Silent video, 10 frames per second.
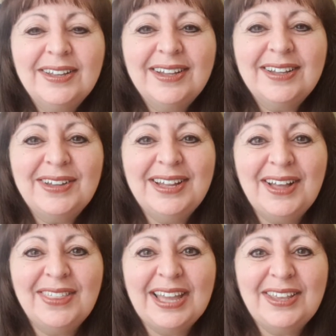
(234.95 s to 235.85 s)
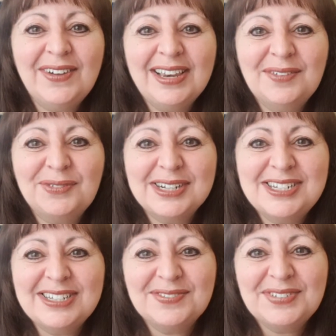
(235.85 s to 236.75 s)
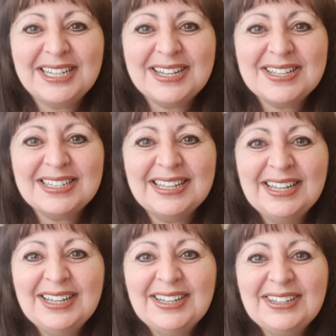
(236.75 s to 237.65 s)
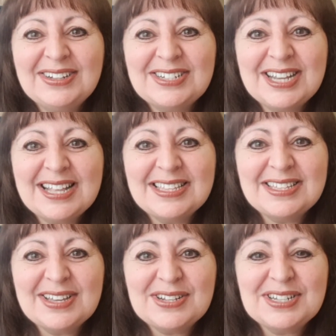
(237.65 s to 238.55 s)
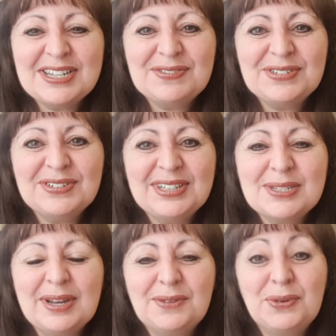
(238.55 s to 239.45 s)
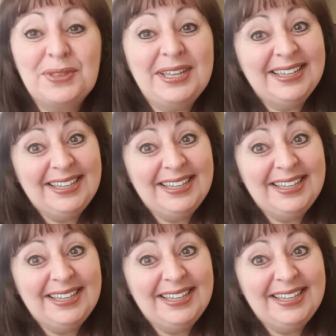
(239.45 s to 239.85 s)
And thank you. I love watching your videos and your chats. You're so cheerful. It's a wonderful thing.